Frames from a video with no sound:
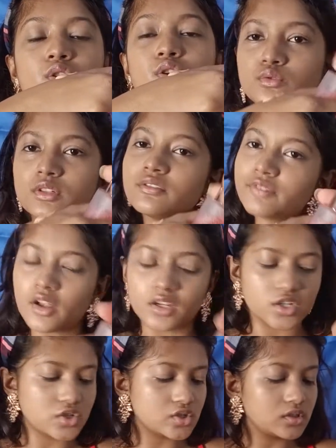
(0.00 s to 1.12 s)
to the
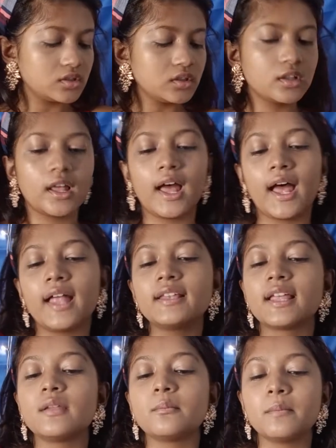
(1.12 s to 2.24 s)
foundation and
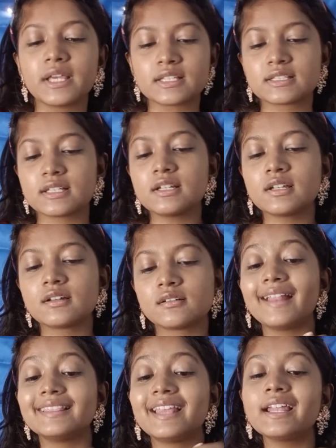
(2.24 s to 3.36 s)
then mix it,
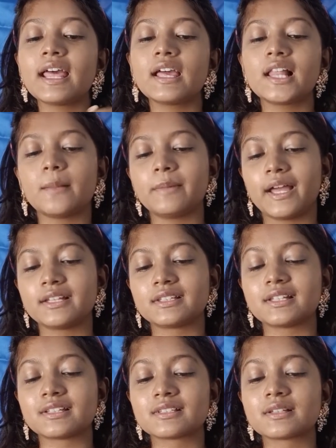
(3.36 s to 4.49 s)
and then I'll apply
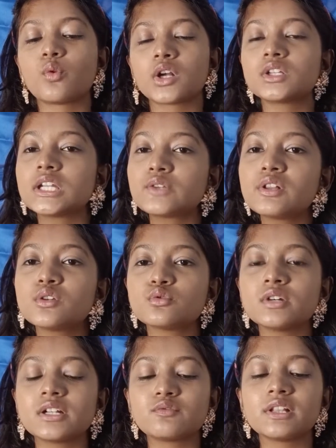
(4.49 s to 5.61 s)
this. So what it will do,
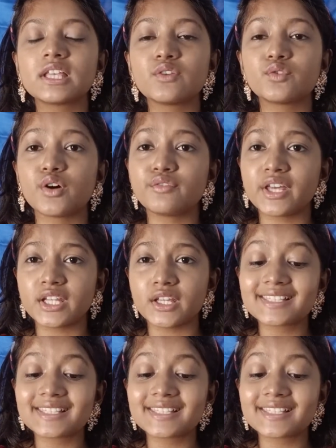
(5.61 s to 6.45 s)
it will give a very